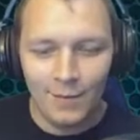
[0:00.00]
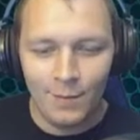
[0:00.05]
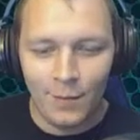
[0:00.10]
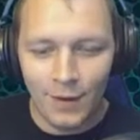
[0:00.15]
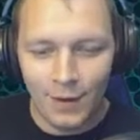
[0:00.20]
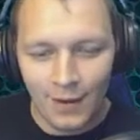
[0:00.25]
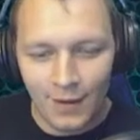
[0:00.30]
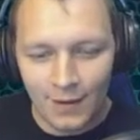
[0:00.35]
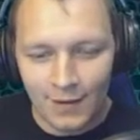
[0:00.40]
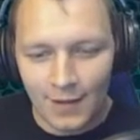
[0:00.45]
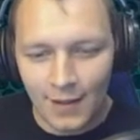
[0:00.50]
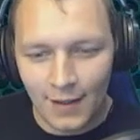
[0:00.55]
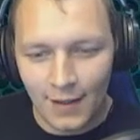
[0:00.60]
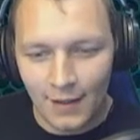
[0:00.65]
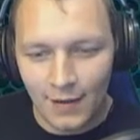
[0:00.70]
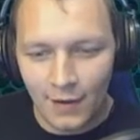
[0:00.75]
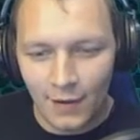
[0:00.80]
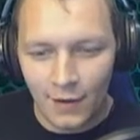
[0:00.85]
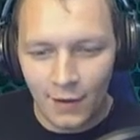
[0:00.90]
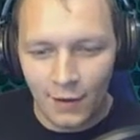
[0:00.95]
But it's
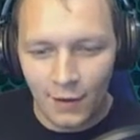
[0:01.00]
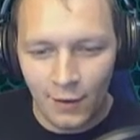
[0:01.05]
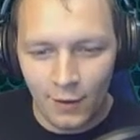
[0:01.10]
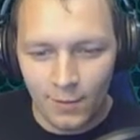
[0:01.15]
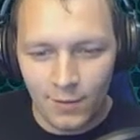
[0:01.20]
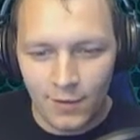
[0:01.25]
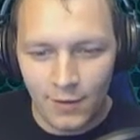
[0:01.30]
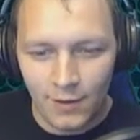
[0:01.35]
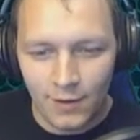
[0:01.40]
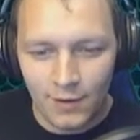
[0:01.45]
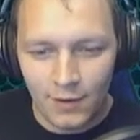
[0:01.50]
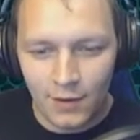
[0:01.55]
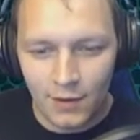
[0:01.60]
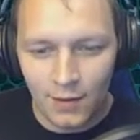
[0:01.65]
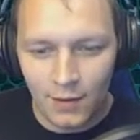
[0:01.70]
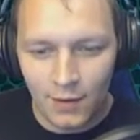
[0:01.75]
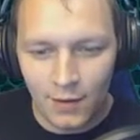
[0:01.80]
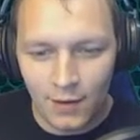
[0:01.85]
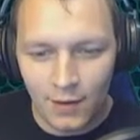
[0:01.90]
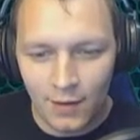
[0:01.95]
like you got an option
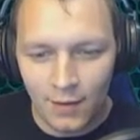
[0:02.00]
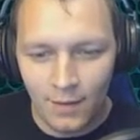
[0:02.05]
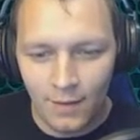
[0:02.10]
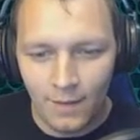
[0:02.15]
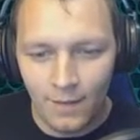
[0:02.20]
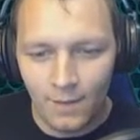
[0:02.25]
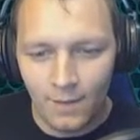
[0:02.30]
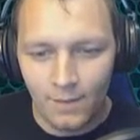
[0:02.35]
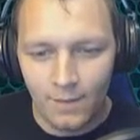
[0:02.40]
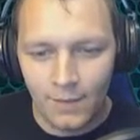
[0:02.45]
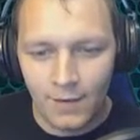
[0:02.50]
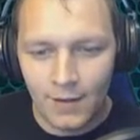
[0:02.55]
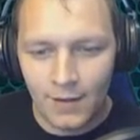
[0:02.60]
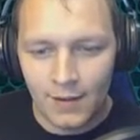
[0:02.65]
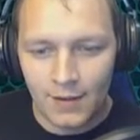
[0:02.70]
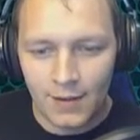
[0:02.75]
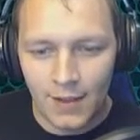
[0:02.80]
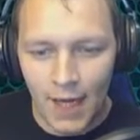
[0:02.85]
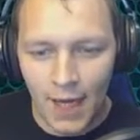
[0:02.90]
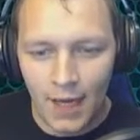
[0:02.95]
to
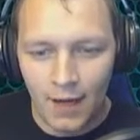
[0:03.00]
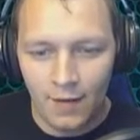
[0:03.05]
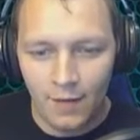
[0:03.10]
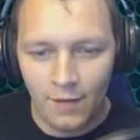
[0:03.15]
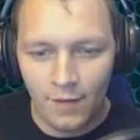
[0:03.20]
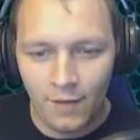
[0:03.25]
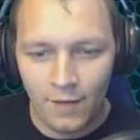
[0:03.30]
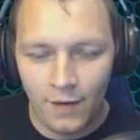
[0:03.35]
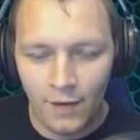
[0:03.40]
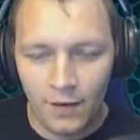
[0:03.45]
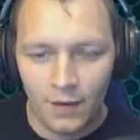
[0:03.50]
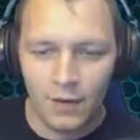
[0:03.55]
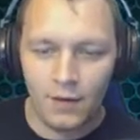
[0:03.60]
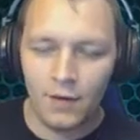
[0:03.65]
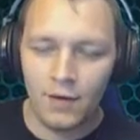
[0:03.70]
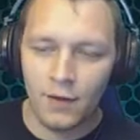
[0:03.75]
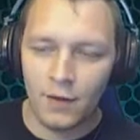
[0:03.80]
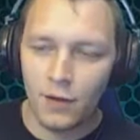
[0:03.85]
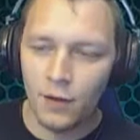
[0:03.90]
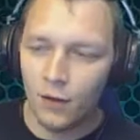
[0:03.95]
save
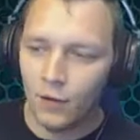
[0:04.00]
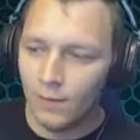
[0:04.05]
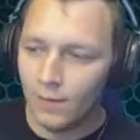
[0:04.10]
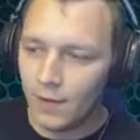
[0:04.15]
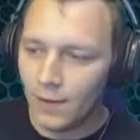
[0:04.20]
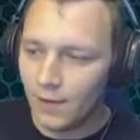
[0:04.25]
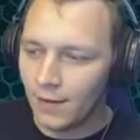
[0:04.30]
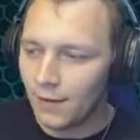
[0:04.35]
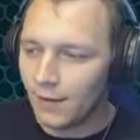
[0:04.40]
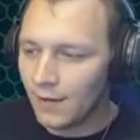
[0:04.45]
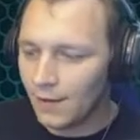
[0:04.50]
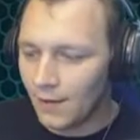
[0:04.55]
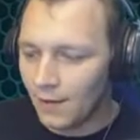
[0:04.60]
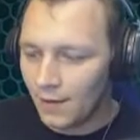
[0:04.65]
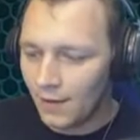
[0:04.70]
the human